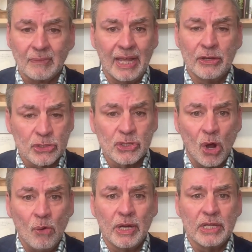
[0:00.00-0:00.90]
And there's
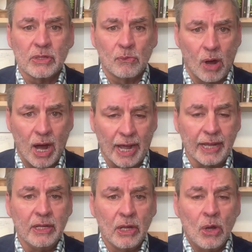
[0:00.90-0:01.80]
no reason
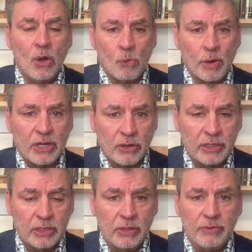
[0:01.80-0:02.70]
why we
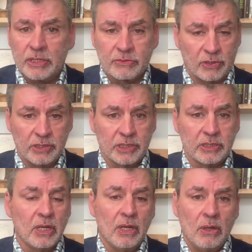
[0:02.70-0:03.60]
couldn't do this. For
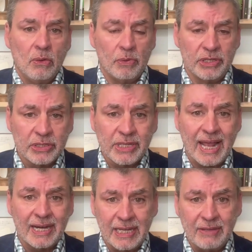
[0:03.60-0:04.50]
instance, we just
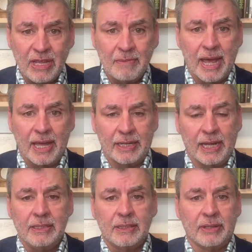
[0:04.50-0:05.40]
had an E V
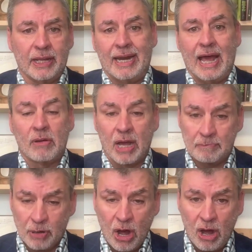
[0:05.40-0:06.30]
mandate that now
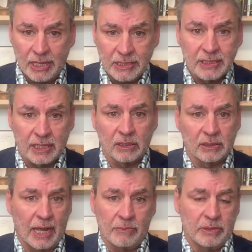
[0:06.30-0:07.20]
got paused, and
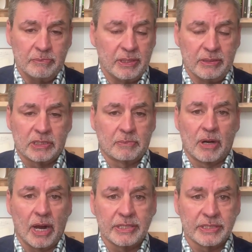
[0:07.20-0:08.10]
I would be
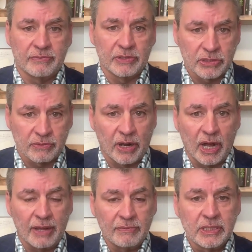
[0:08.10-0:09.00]
surprised if it
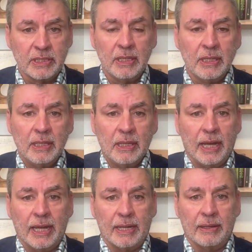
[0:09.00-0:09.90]
survives,
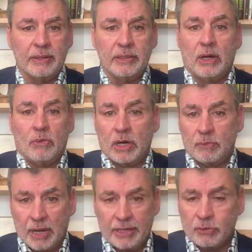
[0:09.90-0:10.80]
uh, you know, where
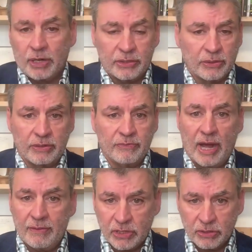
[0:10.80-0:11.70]
by twenty
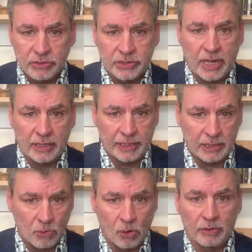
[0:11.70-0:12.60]
thirty-five you couldn't sell
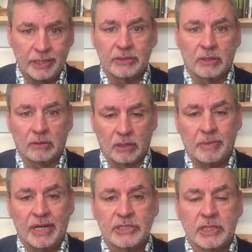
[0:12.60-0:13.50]
any more internal
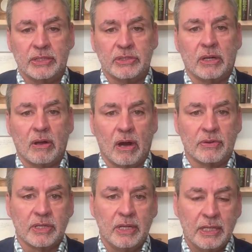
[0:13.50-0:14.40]
combustion engine
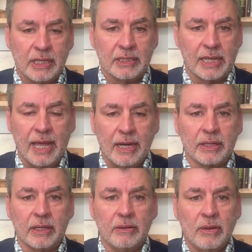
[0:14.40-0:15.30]
cars in
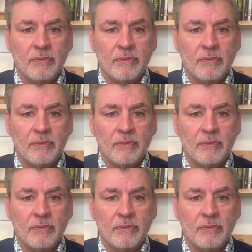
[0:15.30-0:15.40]
Canada.